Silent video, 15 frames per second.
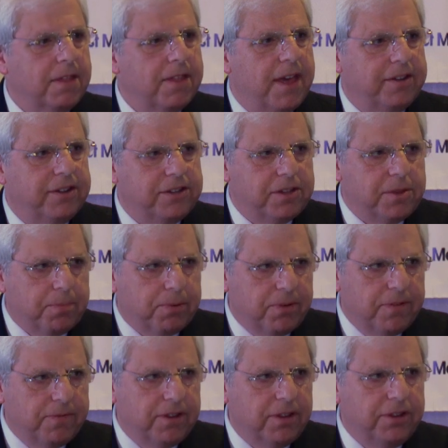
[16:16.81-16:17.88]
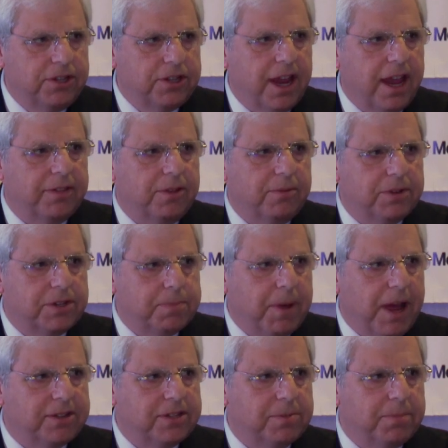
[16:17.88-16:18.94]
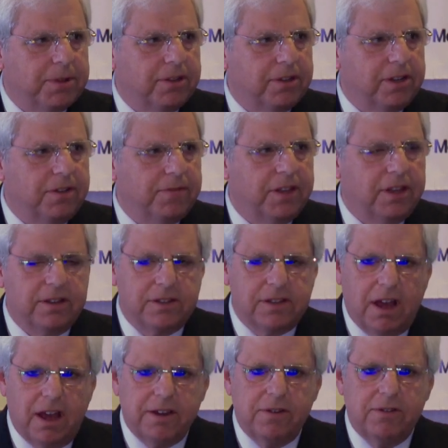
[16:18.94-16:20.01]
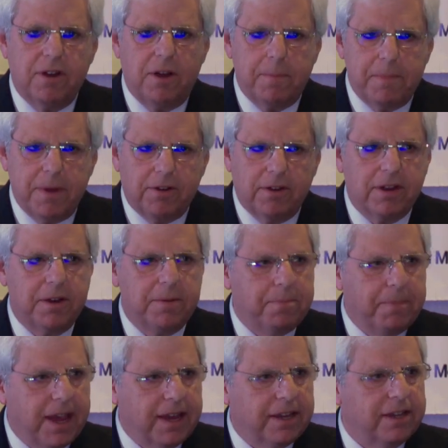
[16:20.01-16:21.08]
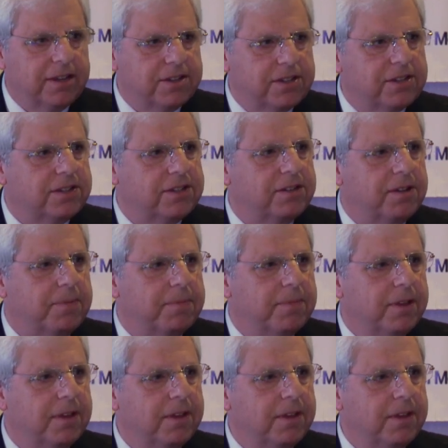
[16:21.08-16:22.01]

That is the privilege and the responsibility of the entire American banking system.